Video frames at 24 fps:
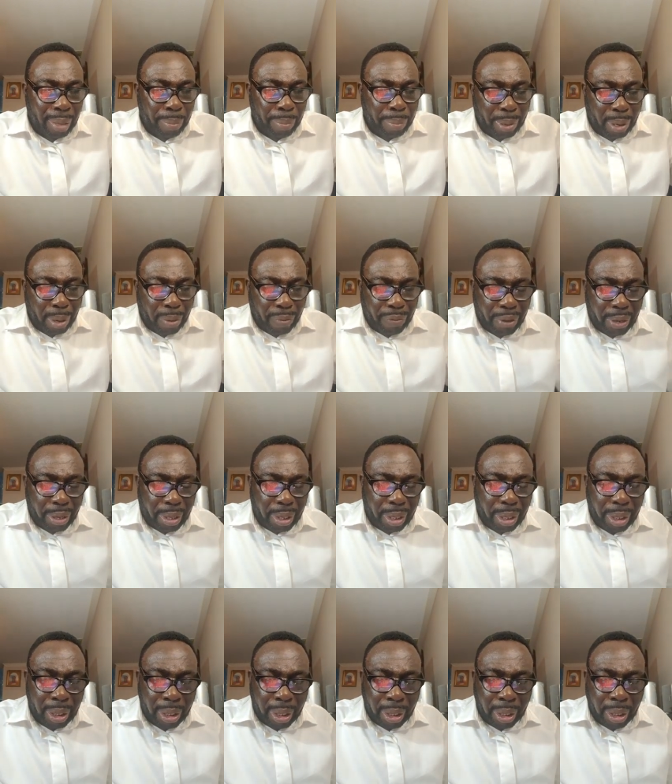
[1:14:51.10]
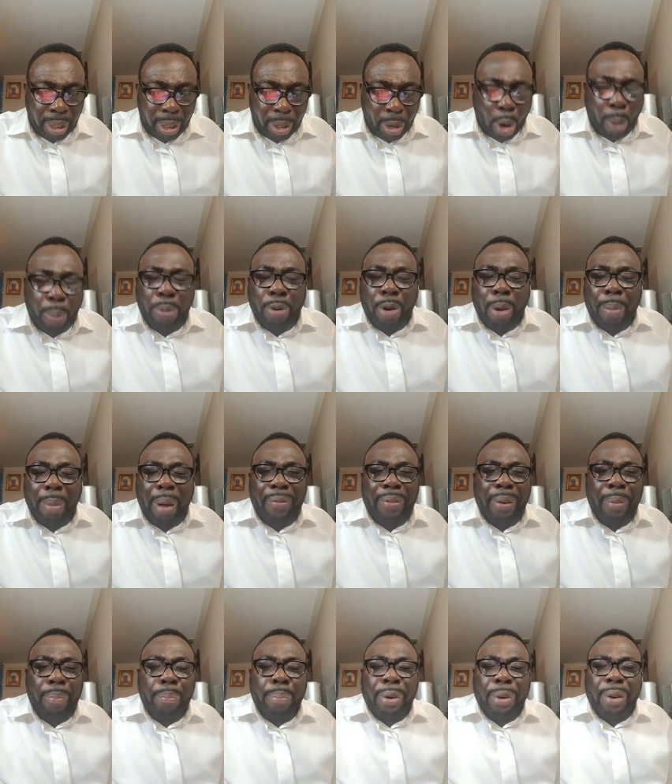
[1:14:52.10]
Prophet, open your
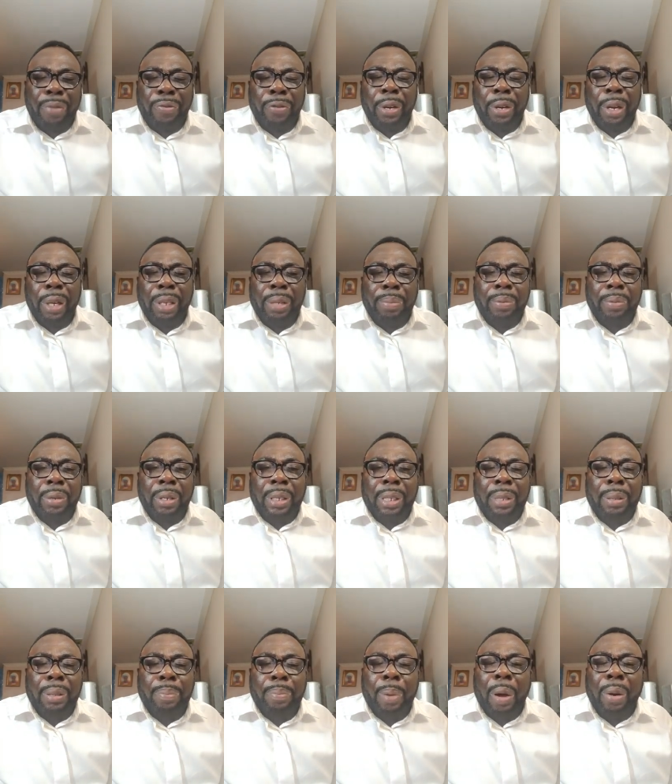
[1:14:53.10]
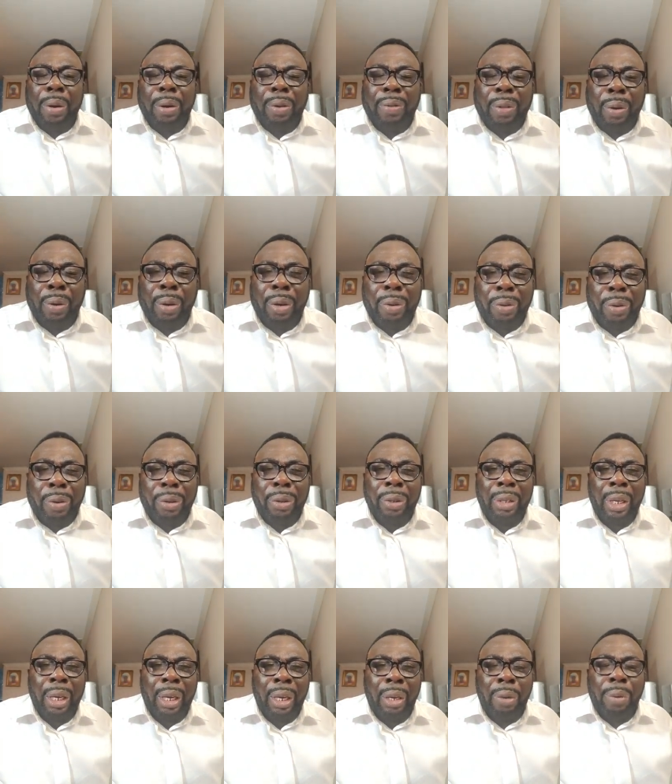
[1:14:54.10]
mouth and pray for this power of the Holy Ghost.
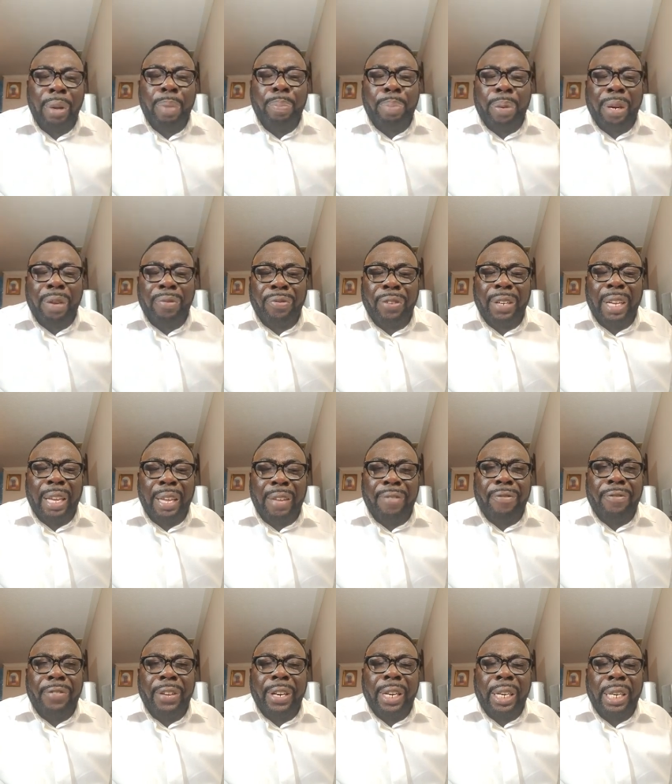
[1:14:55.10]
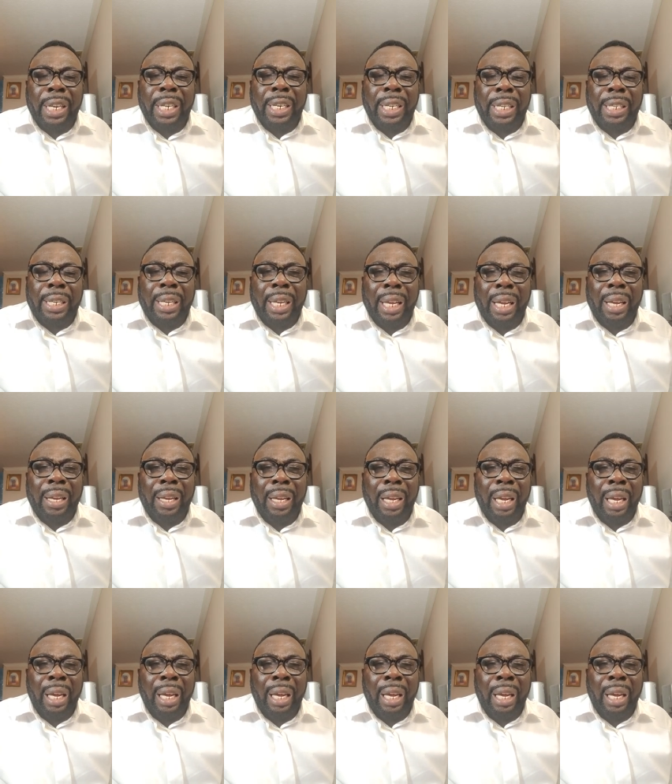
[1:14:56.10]
We pray for the infilling and his uh,